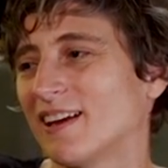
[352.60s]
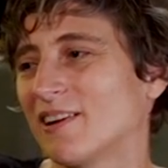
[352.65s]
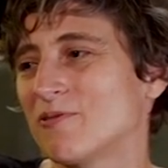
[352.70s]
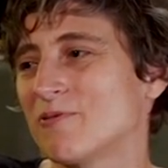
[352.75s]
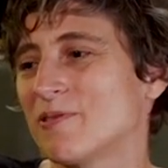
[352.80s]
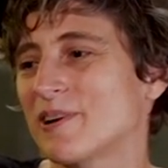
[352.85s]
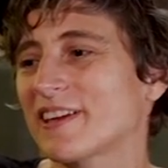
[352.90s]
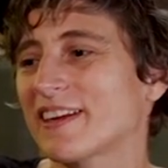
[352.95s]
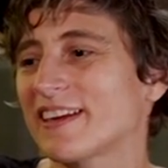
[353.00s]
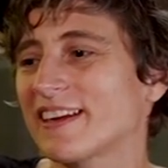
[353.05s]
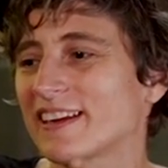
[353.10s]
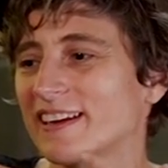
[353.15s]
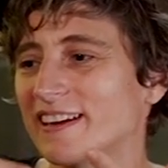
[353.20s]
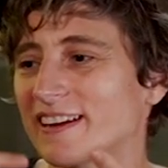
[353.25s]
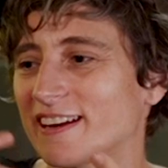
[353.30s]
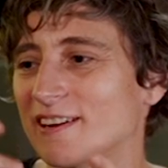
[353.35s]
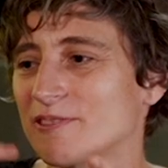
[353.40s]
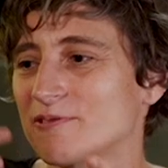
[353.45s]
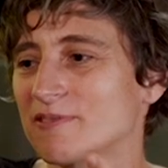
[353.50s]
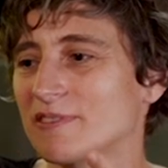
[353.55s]
working
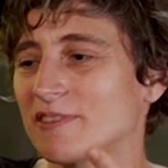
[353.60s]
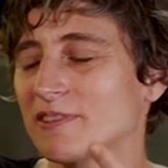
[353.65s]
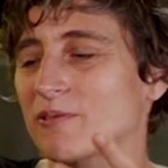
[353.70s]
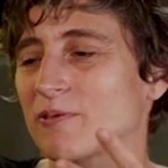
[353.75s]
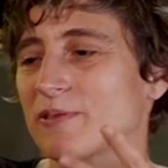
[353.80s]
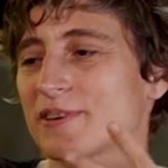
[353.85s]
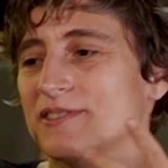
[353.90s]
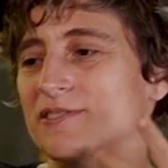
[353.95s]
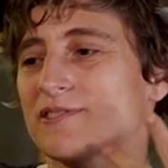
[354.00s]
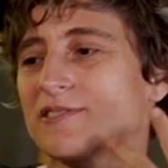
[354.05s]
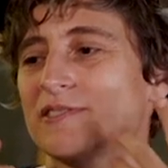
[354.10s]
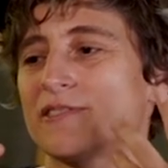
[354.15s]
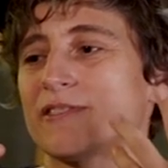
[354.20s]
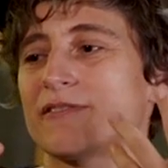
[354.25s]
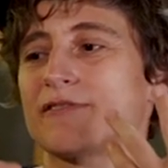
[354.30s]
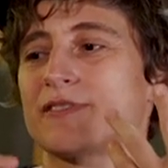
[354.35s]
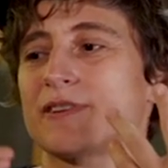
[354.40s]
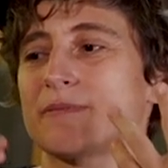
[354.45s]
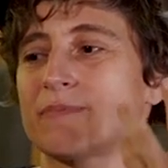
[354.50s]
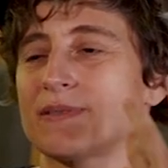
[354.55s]
around the question
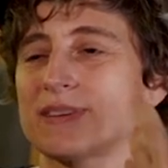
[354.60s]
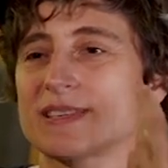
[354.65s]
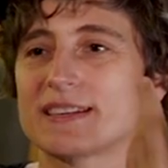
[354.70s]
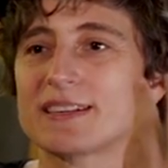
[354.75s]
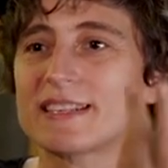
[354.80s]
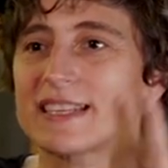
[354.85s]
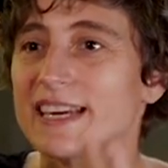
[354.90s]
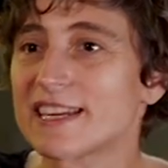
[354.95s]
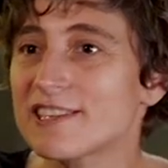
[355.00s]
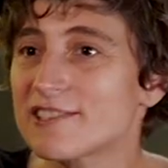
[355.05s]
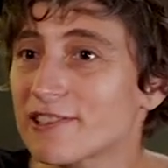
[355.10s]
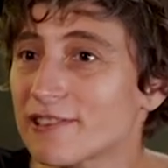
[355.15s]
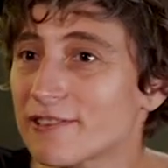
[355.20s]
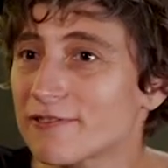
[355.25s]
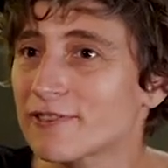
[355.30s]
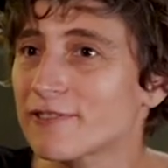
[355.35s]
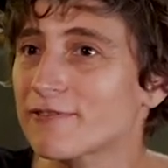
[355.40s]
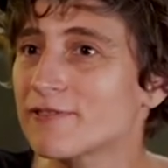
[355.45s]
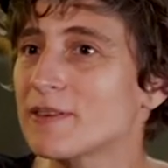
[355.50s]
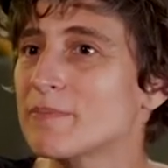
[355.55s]
of representation
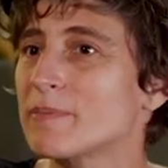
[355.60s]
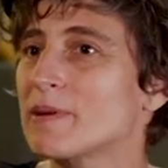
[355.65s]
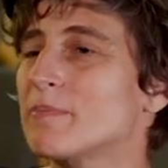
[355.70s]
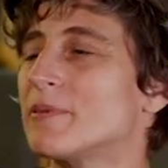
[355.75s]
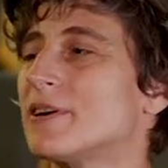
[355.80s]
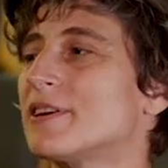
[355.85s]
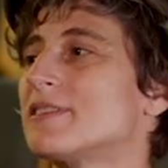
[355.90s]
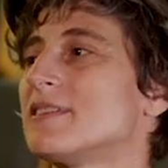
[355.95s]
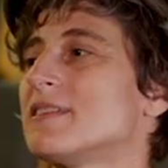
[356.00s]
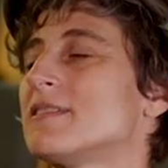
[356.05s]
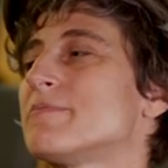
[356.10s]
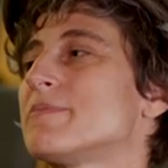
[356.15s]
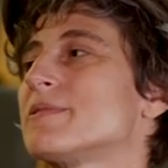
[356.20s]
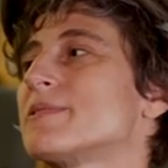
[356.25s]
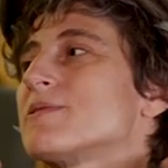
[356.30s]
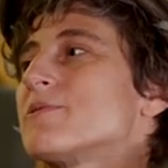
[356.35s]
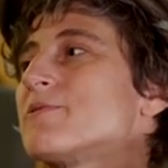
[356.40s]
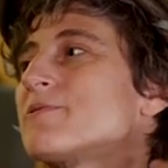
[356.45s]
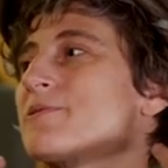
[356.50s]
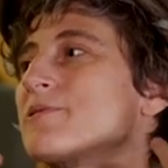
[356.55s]
of the female body,
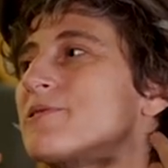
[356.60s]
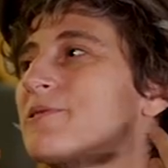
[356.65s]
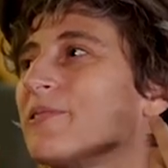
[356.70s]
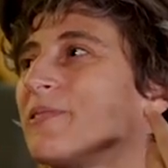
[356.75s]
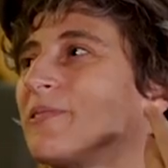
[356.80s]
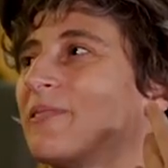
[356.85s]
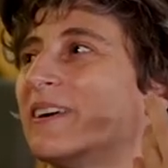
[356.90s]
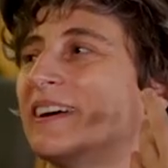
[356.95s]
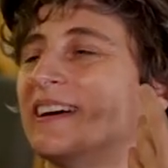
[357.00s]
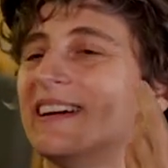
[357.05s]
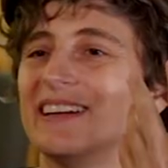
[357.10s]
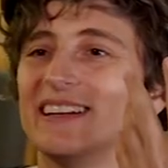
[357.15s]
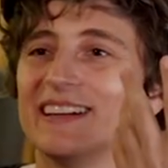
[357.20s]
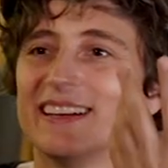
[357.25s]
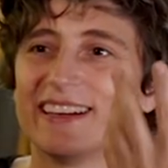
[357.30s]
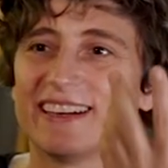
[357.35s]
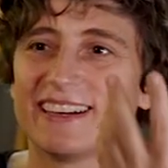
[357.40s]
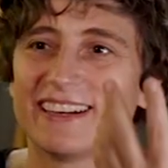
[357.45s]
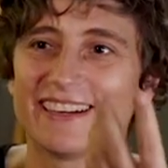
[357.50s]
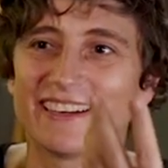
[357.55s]
but also
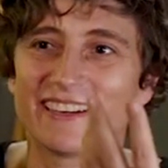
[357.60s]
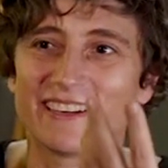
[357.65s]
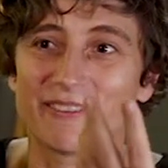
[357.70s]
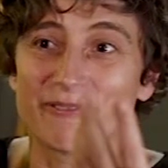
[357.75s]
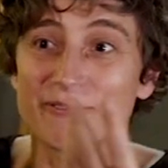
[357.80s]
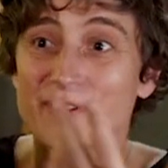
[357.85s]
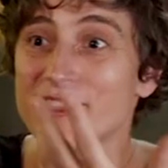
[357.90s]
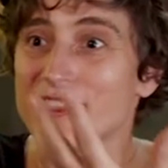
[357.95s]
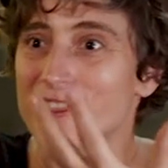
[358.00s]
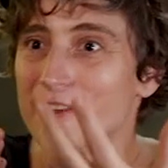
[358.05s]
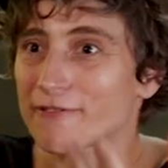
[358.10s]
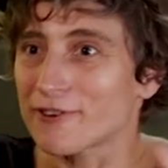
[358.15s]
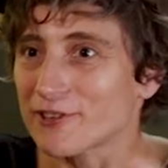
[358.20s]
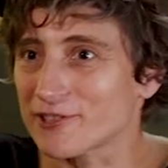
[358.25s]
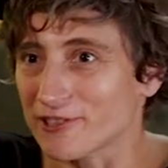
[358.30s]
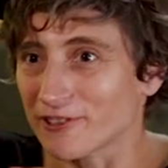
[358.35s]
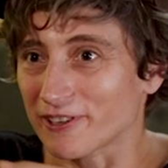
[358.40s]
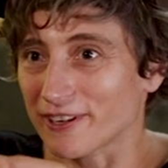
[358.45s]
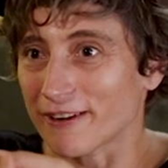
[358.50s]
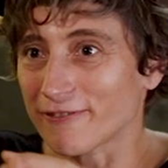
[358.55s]
with the
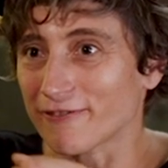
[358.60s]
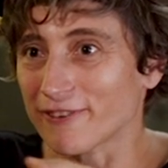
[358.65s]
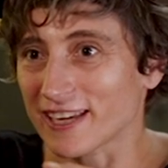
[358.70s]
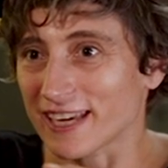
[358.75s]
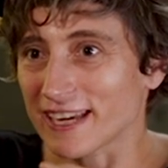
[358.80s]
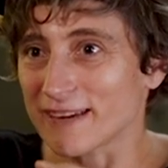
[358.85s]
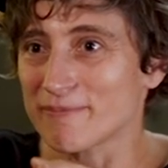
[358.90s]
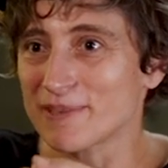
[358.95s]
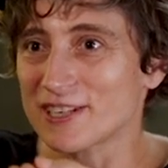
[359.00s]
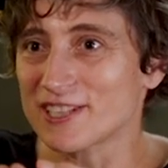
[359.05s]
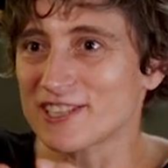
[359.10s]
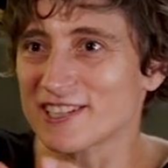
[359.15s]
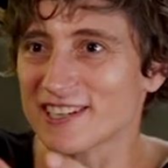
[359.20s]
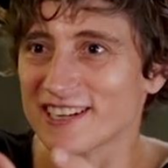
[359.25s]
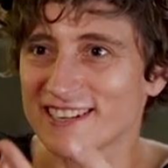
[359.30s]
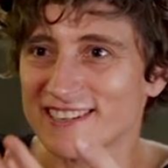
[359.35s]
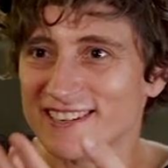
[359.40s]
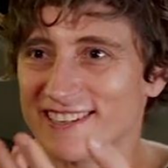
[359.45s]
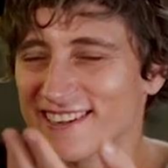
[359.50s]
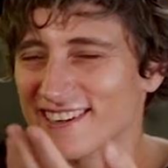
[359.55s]
photographic image,
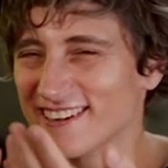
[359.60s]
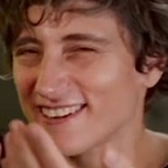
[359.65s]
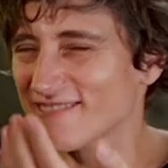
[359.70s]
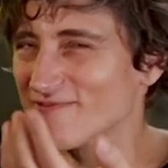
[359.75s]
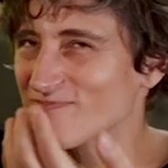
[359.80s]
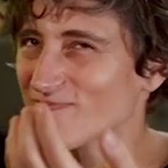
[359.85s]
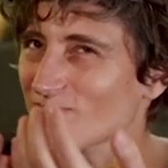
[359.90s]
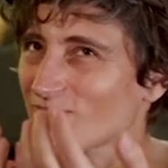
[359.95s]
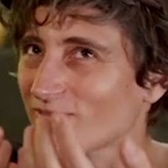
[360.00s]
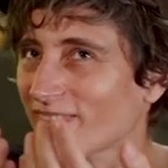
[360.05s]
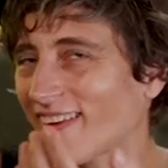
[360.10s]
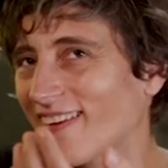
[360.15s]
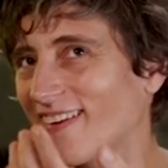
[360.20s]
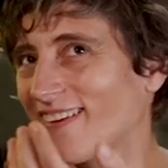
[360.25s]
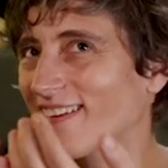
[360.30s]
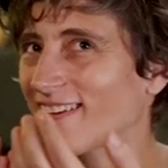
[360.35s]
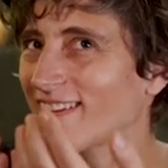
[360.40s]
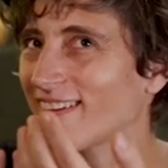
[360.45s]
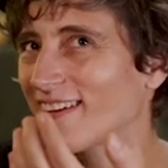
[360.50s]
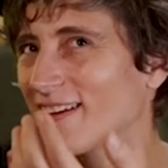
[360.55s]
in
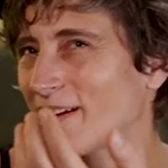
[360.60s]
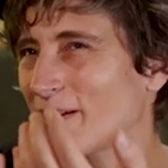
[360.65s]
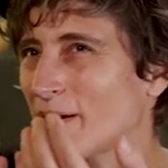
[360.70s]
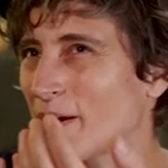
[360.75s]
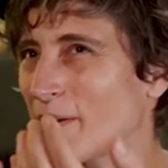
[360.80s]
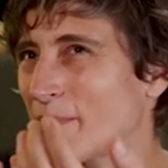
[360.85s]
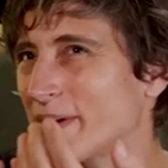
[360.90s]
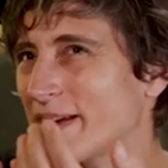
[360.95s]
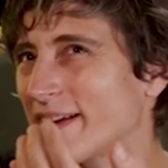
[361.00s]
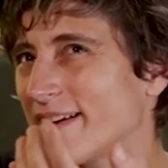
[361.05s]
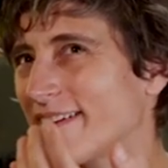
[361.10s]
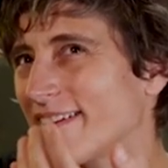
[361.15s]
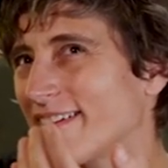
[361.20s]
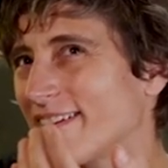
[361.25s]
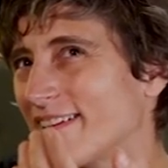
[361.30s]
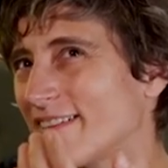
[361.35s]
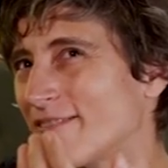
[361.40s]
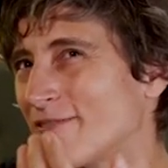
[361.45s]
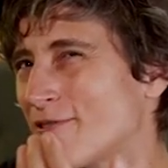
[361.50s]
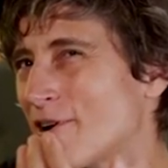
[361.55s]
a bit
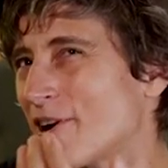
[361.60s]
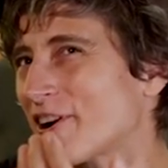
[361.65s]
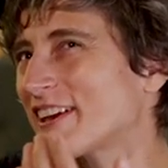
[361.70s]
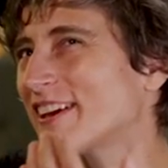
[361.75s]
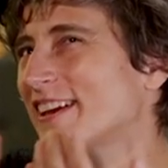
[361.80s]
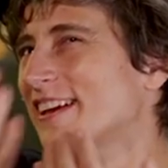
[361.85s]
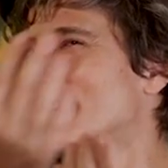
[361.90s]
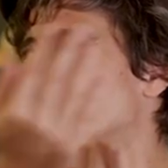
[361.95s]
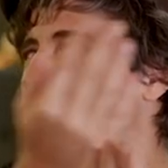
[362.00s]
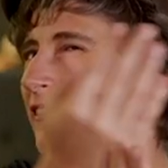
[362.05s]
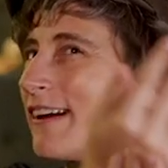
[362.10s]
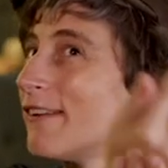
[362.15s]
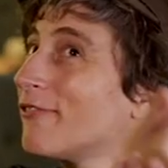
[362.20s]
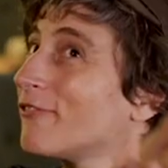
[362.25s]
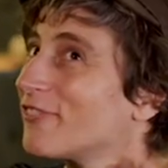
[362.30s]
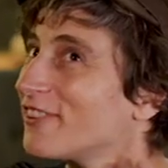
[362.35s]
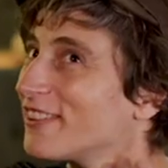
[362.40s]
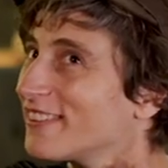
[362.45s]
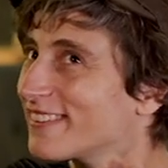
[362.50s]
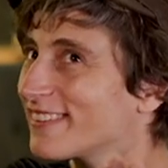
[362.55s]
working in
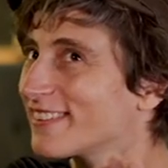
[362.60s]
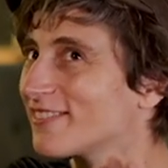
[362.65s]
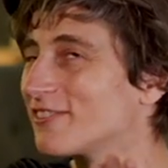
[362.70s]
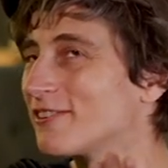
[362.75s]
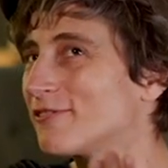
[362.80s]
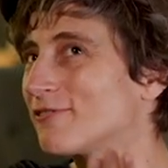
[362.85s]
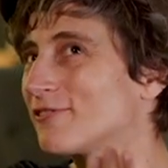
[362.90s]
reference to the